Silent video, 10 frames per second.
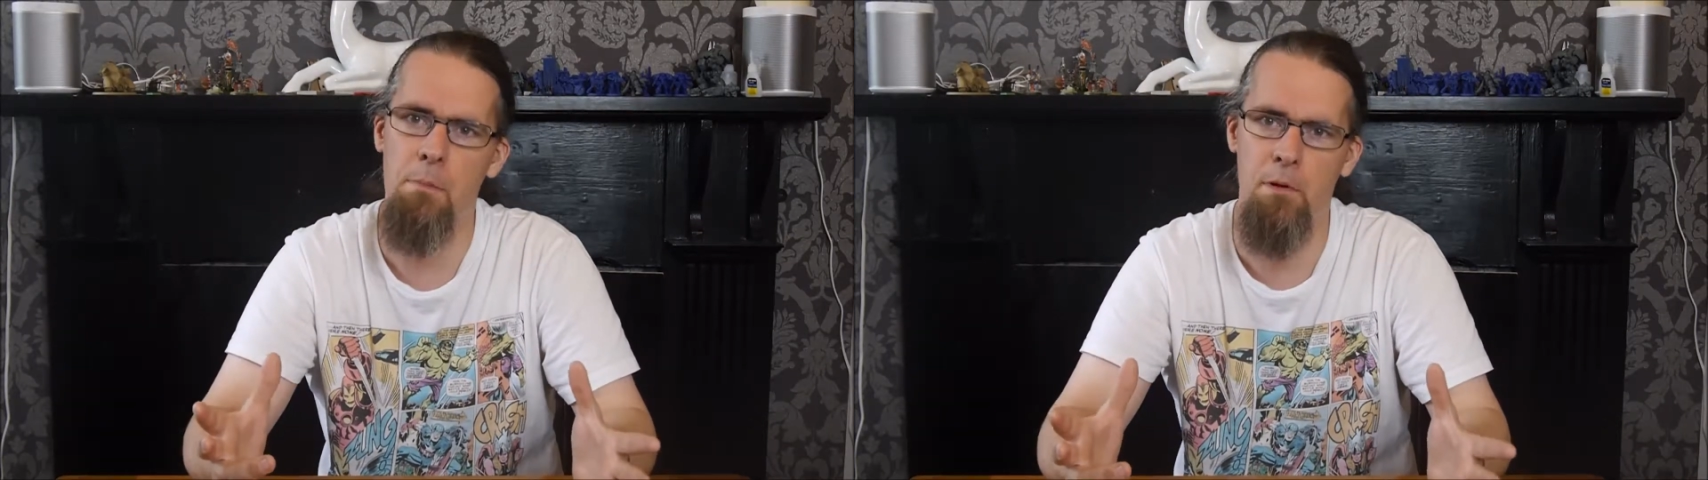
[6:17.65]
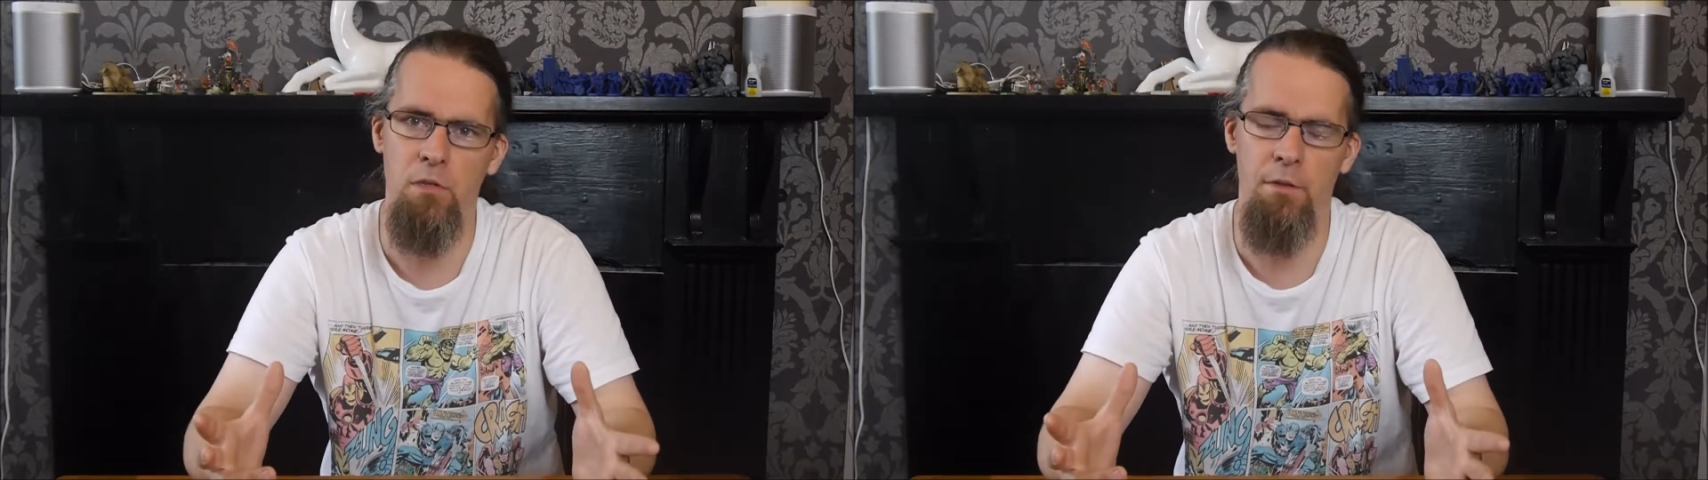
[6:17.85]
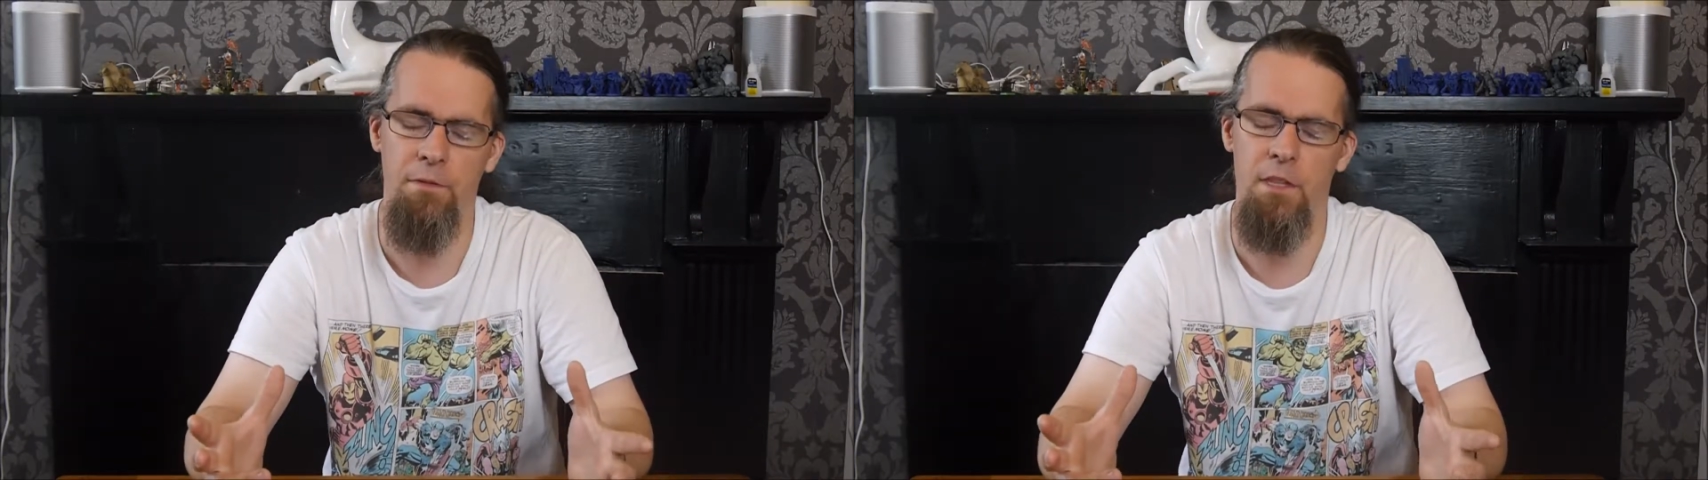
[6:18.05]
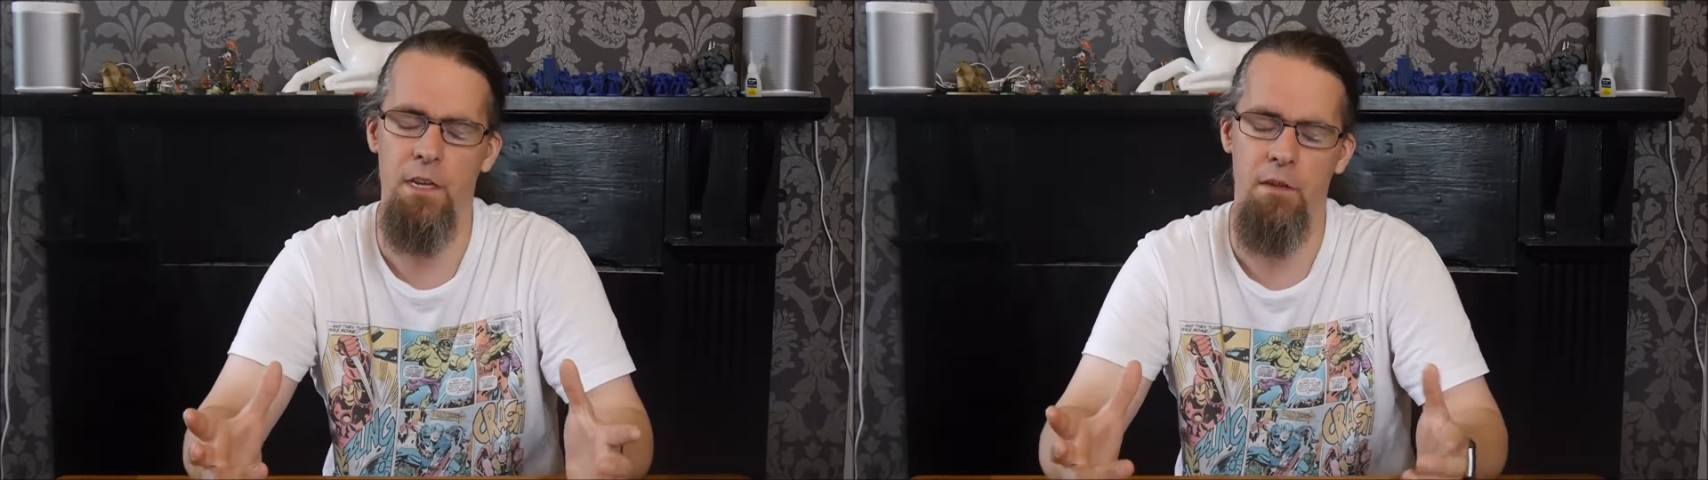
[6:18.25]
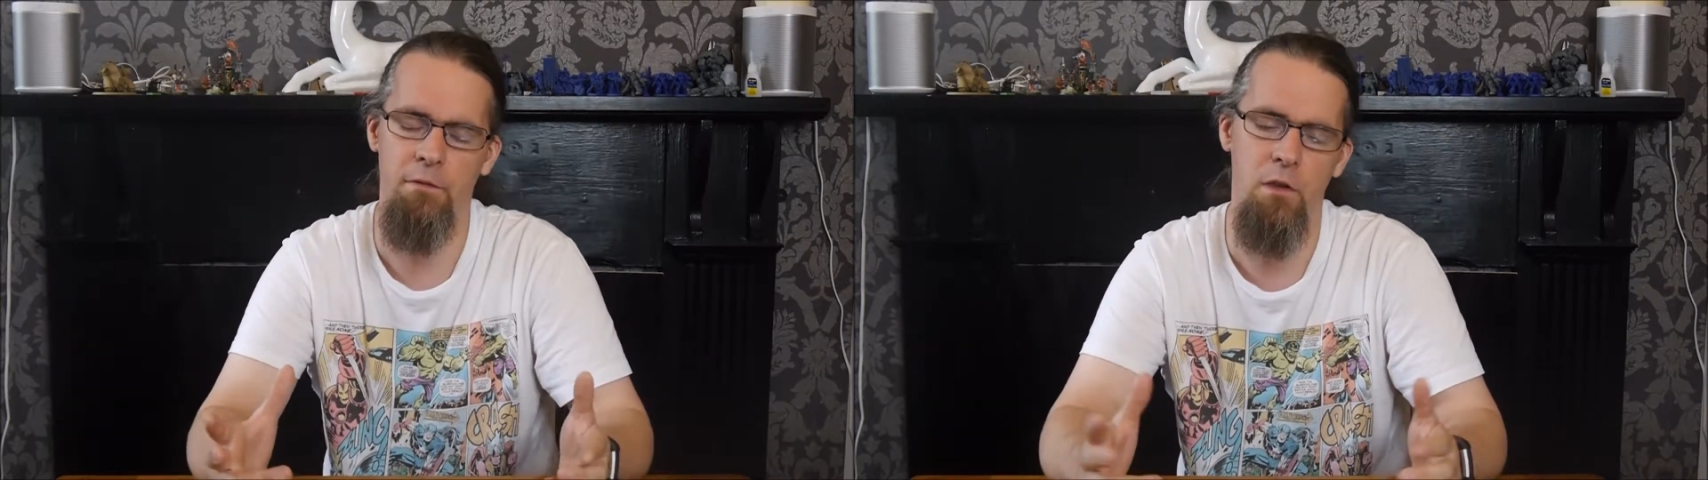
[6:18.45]
Bowl stuff in the
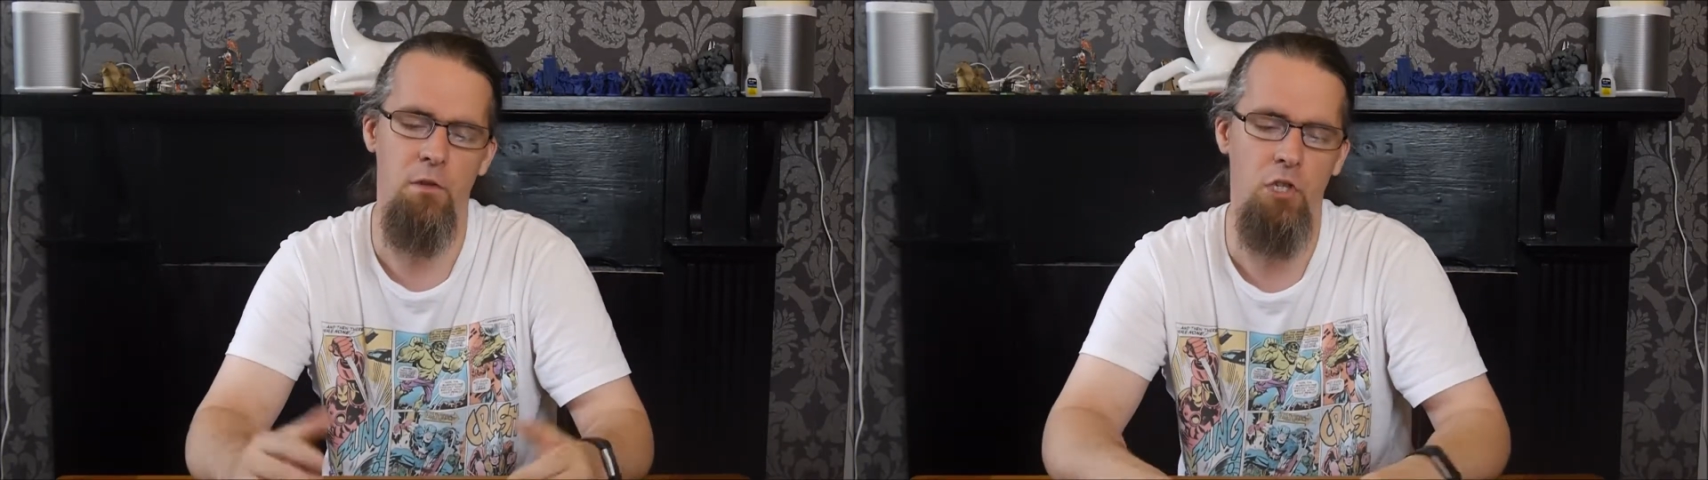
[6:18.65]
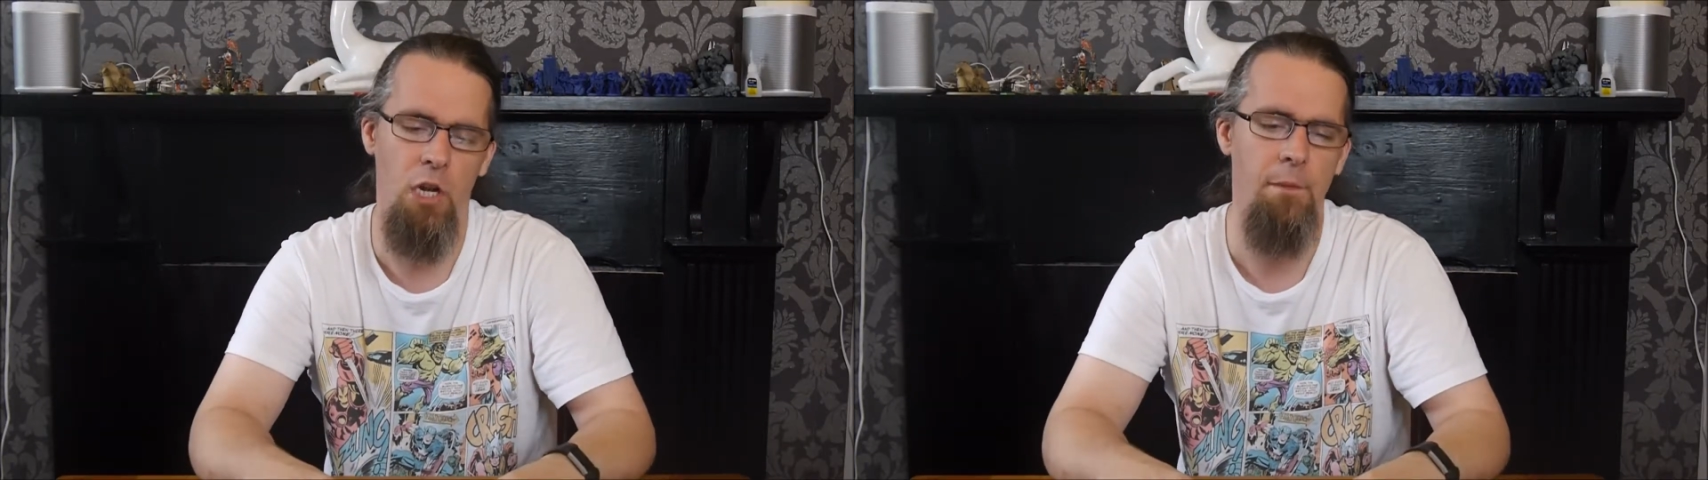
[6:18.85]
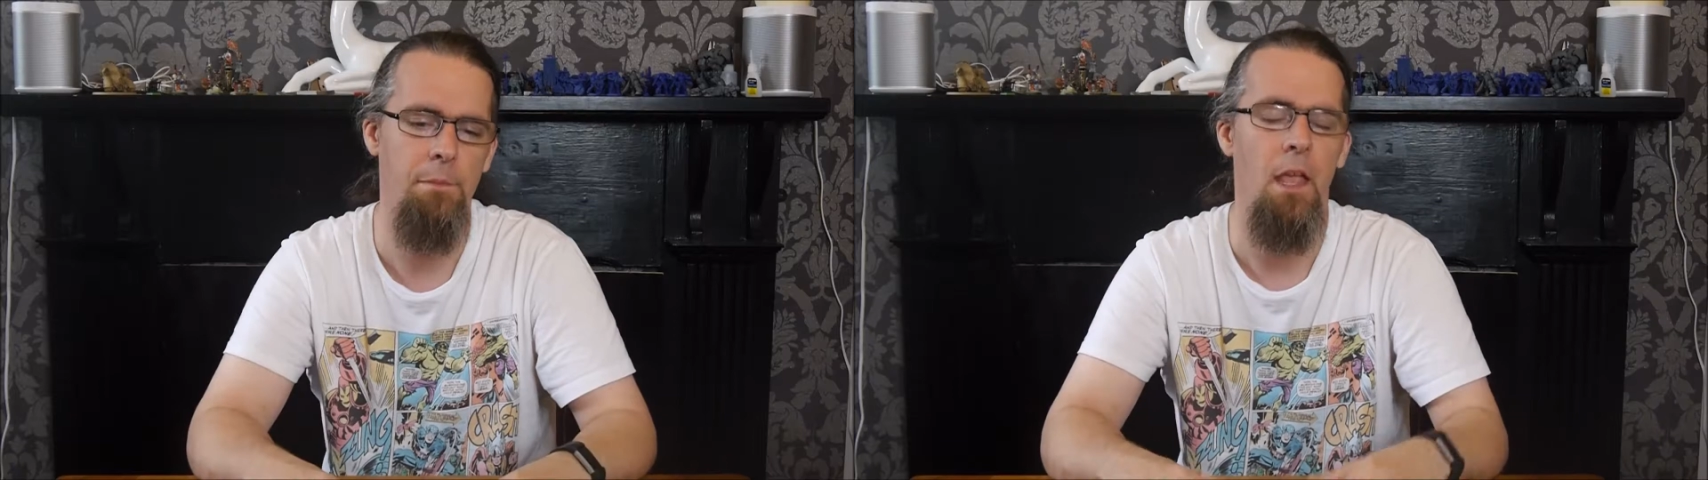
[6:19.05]
near future.